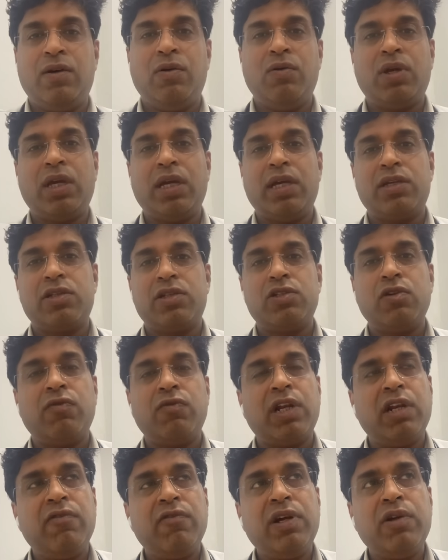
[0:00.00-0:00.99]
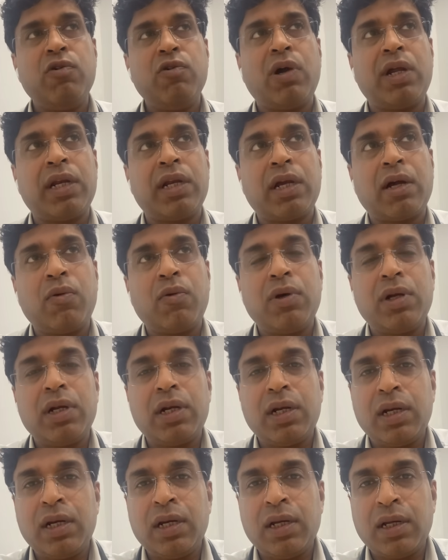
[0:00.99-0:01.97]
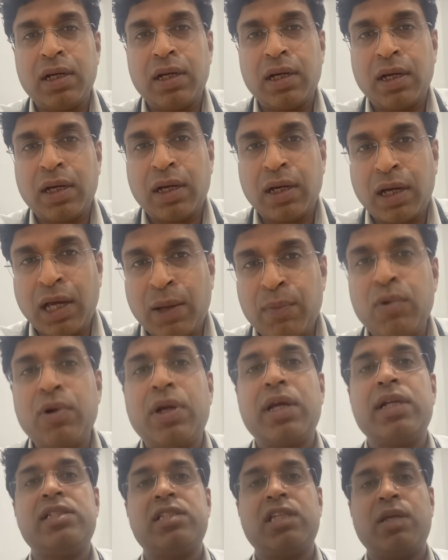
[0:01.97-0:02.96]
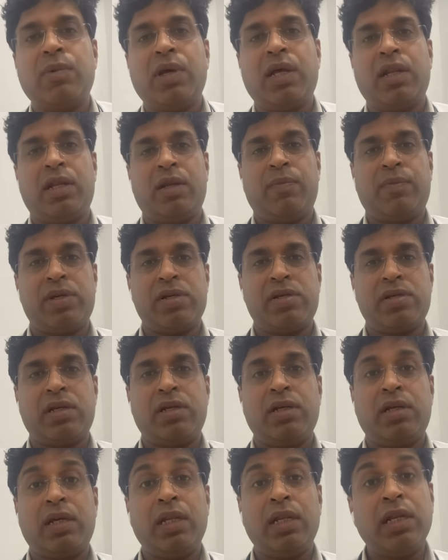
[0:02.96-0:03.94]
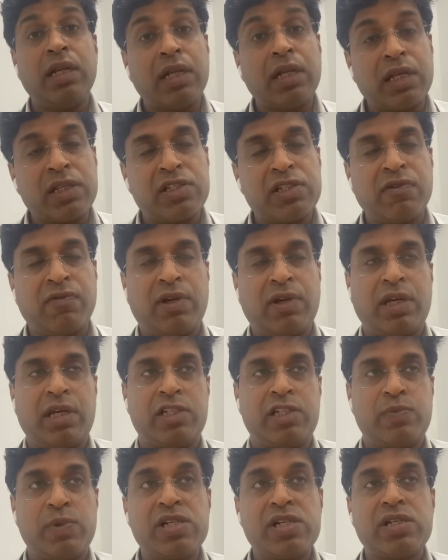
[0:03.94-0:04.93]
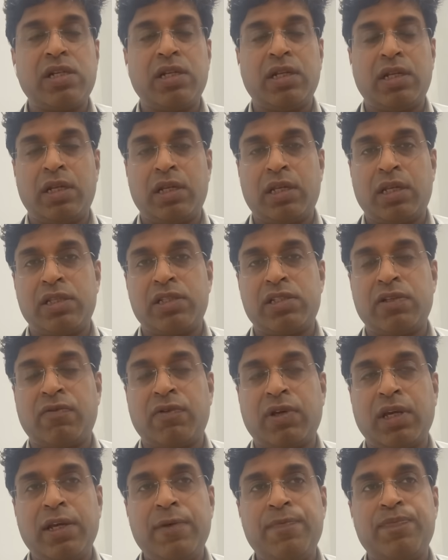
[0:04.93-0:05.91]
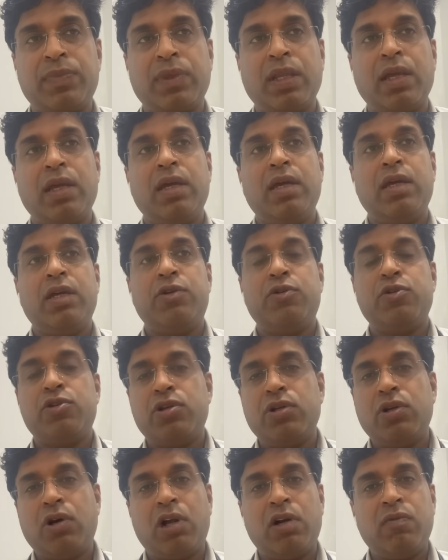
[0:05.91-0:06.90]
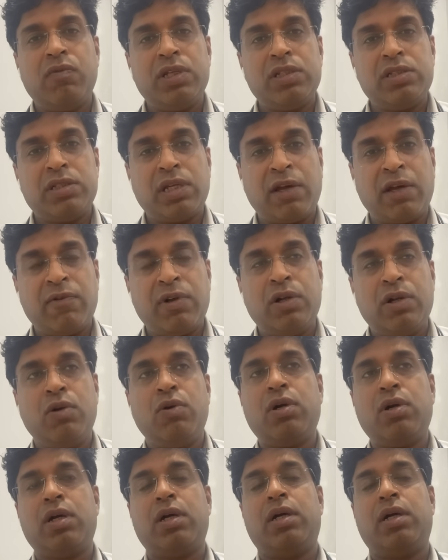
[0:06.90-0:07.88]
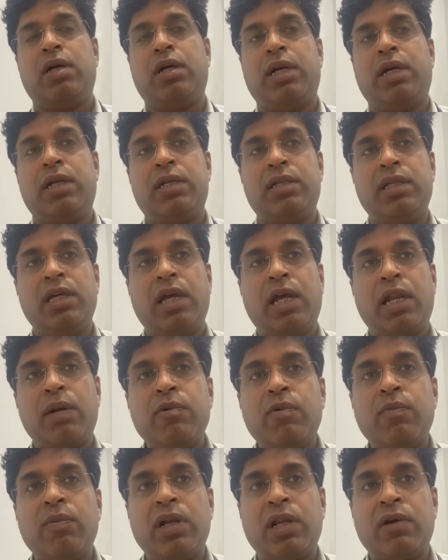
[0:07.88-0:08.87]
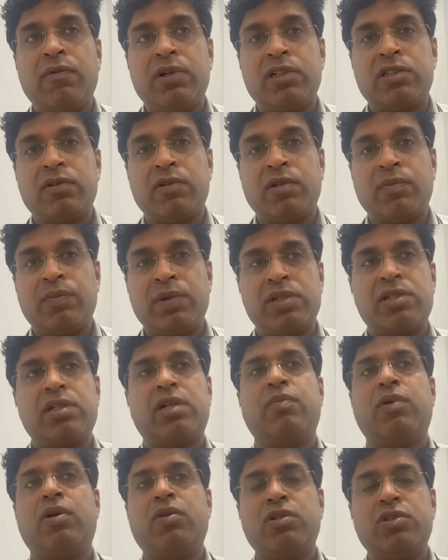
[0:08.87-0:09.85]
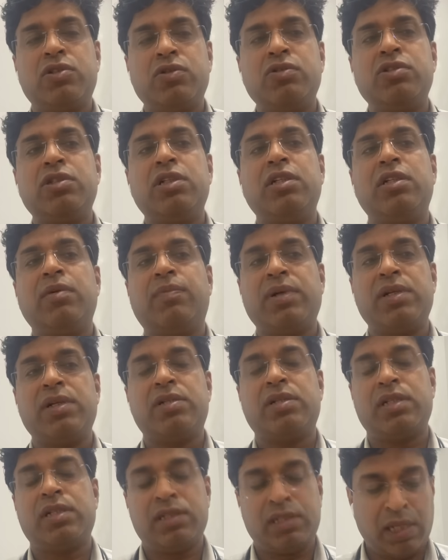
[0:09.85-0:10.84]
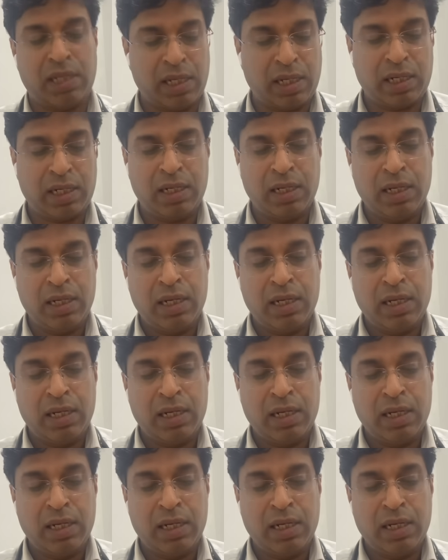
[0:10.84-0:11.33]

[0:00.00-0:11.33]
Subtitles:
Okay, so whenever you encounter an hypocalcemia in a patient in intensive care, especially in intensive care, you should always have a look at the albumin levels of the patient, because usually the patients are